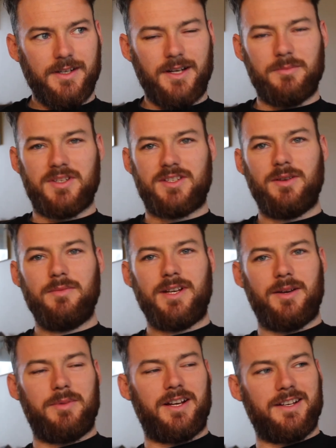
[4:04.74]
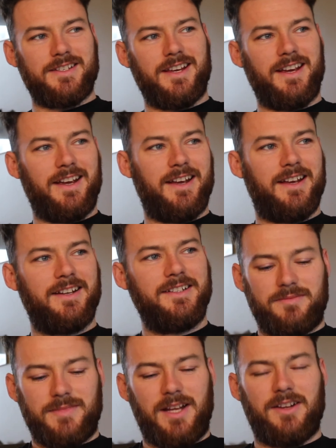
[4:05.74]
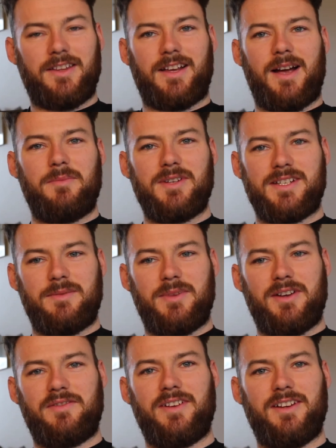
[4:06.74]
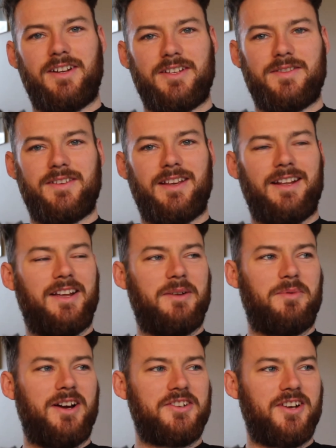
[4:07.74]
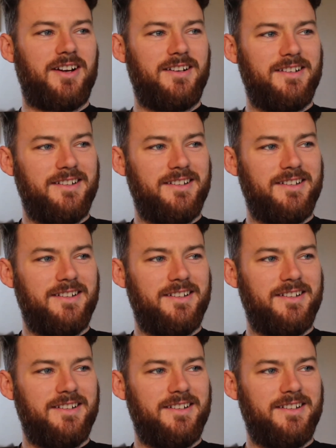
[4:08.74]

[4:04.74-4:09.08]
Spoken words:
I'm stumped now because now that the camera's on me, I feel like it's a lot of pressure.